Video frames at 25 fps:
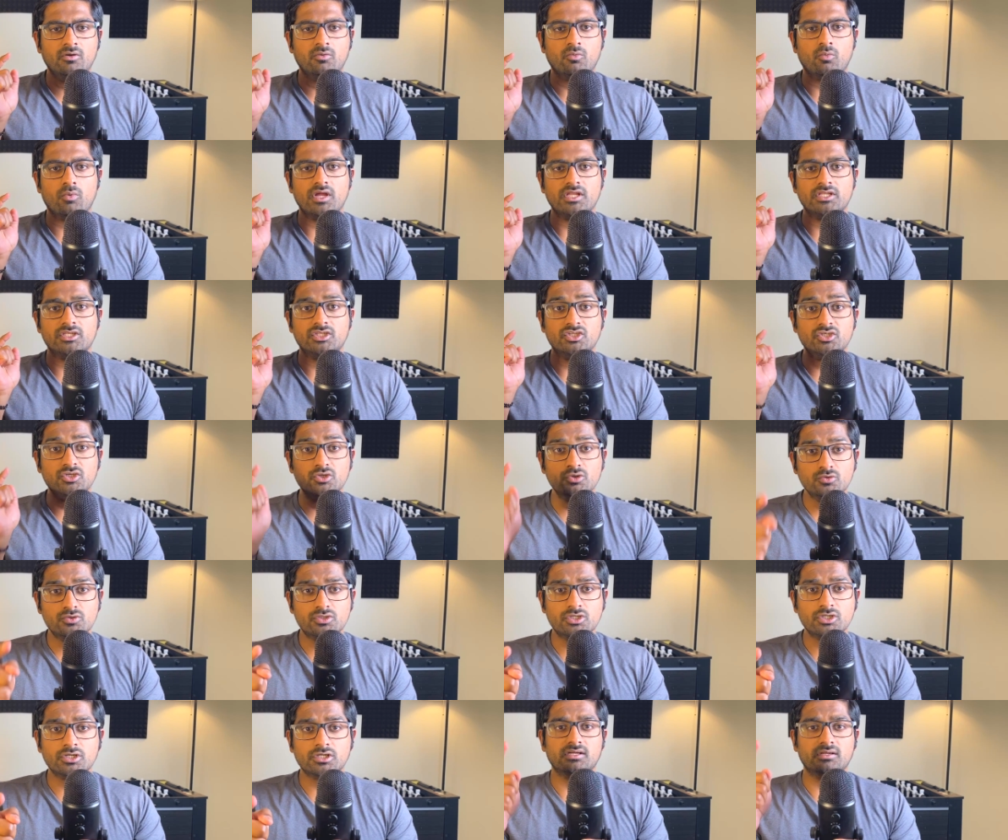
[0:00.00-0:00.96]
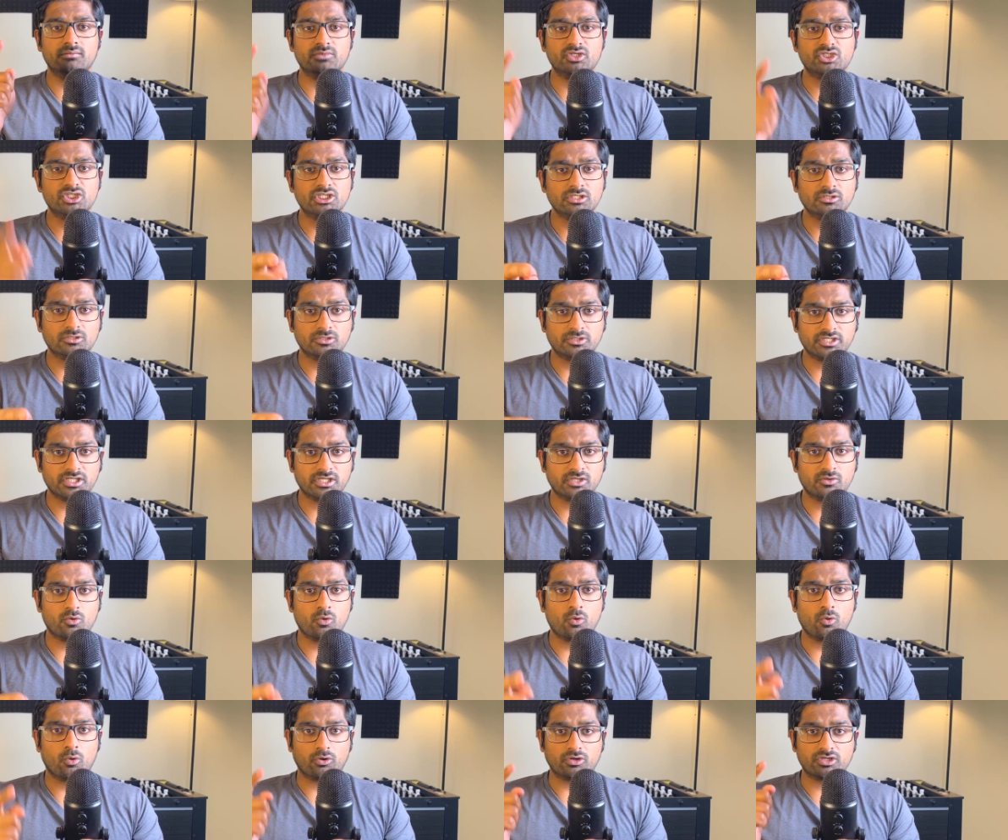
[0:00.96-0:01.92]
when you took a machine learning
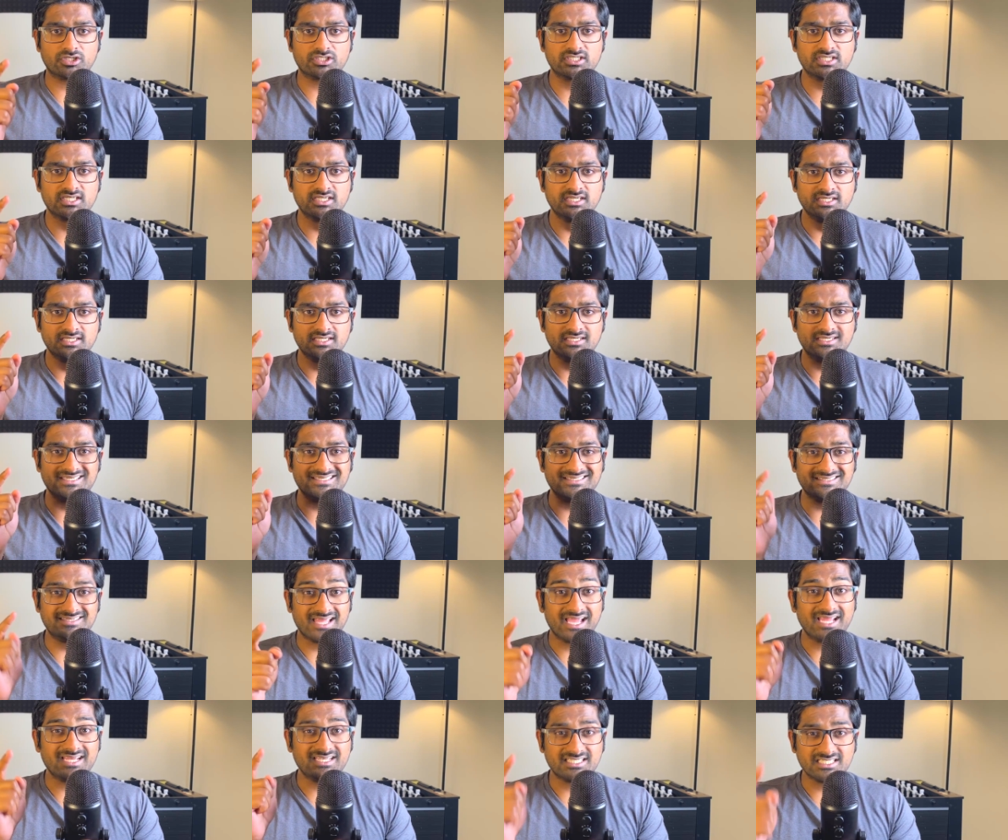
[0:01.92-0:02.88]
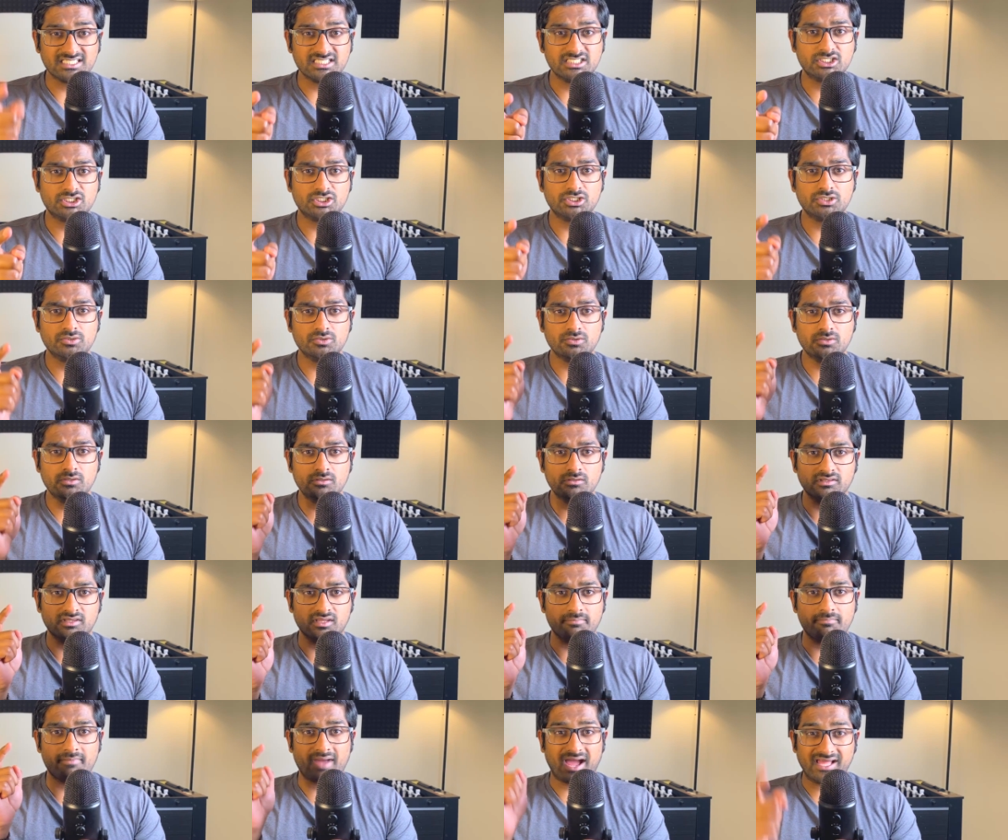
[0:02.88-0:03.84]
course, did they teach you
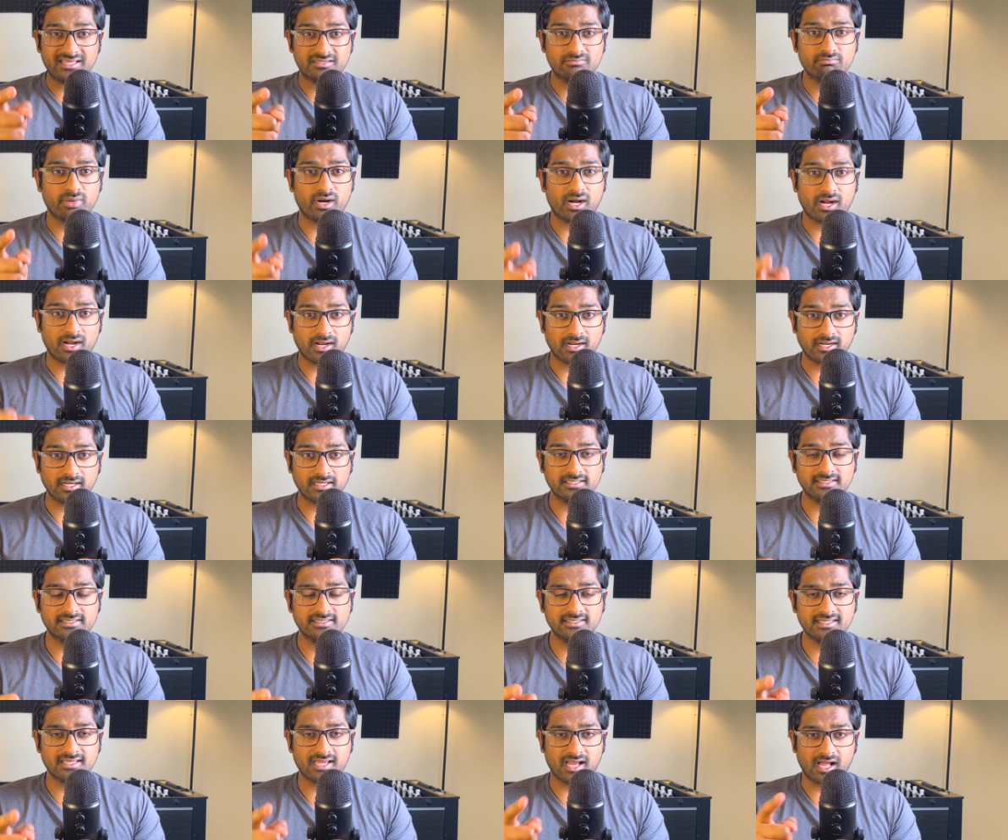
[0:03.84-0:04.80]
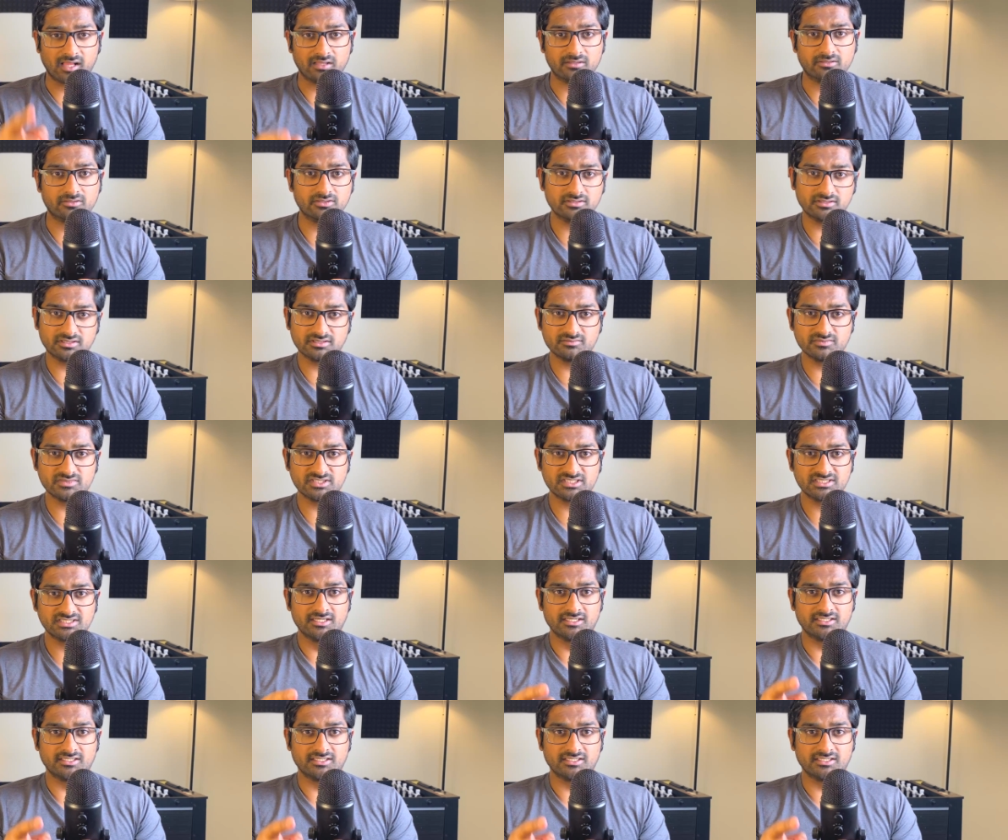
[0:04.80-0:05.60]
the math behind the algorithms?